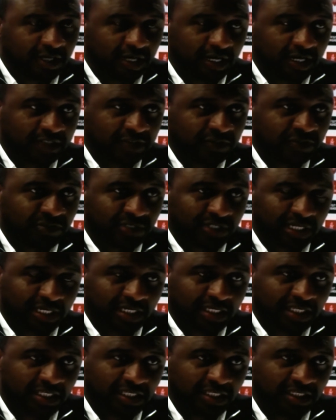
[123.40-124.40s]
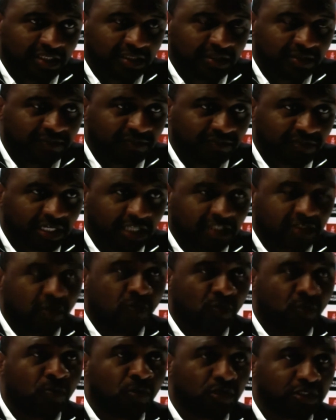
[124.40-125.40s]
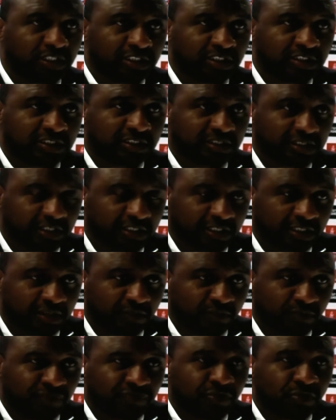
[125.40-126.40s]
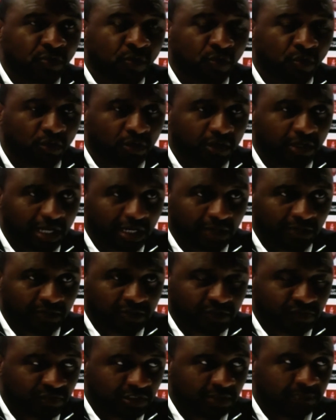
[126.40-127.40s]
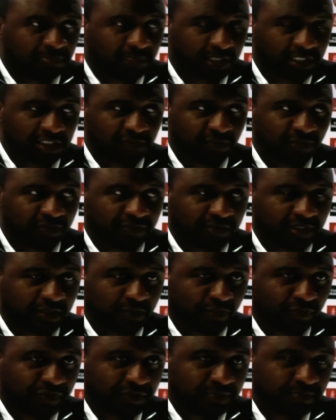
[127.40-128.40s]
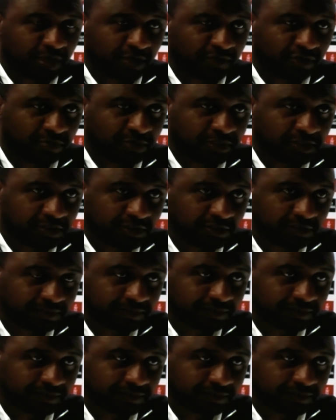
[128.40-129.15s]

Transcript: and today he get awarded with the goal. I was really pleased with his performance.